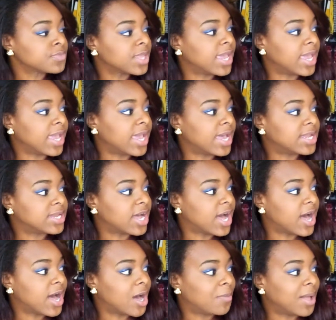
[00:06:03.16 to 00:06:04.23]
And
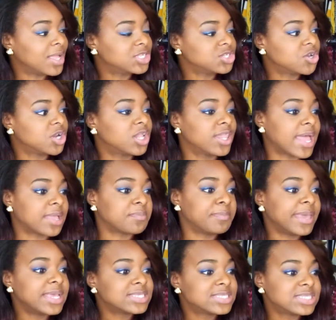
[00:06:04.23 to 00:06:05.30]
I like to go to like
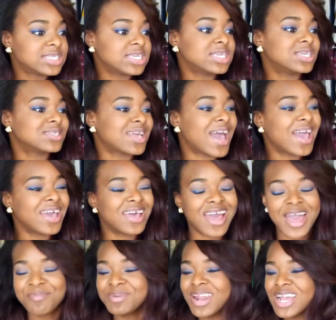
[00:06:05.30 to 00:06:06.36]
Macy's.
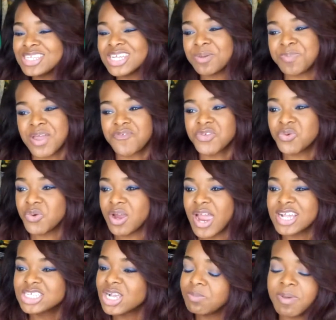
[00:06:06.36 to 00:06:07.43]
I mean, I shop everywhere.
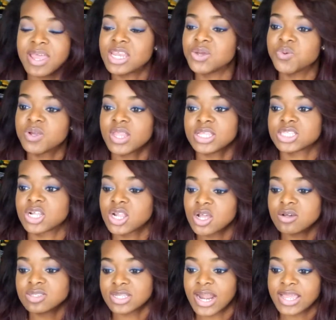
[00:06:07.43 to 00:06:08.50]
I shop anywhere that's
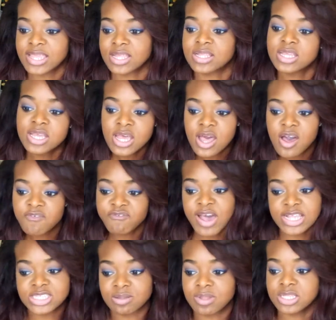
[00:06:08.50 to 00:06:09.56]
clothes that I can
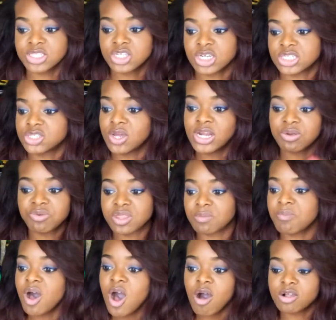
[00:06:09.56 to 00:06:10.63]
find something that's good. So anywhere in the
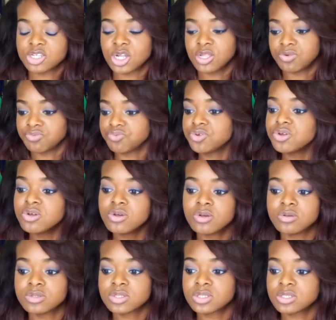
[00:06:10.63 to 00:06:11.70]
mall, Charlotte
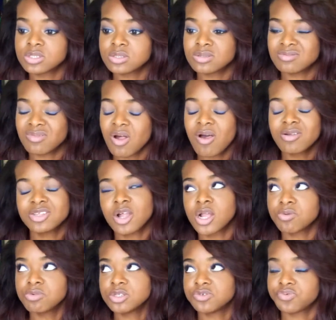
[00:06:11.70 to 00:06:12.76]
Russe. I only
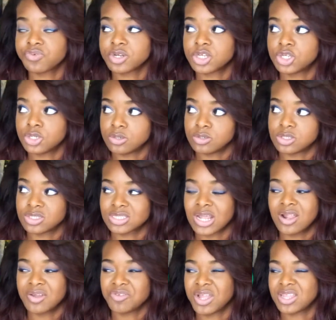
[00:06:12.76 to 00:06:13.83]
Charlotte Russe for shoes because
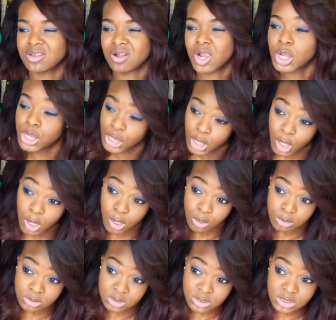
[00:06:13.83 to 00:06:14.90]
I don't really like their
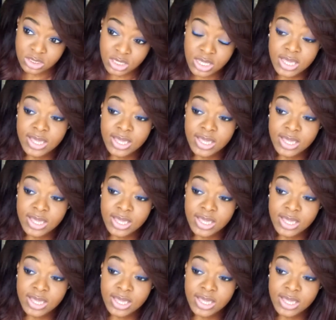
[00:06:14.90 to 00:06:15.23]
clothes.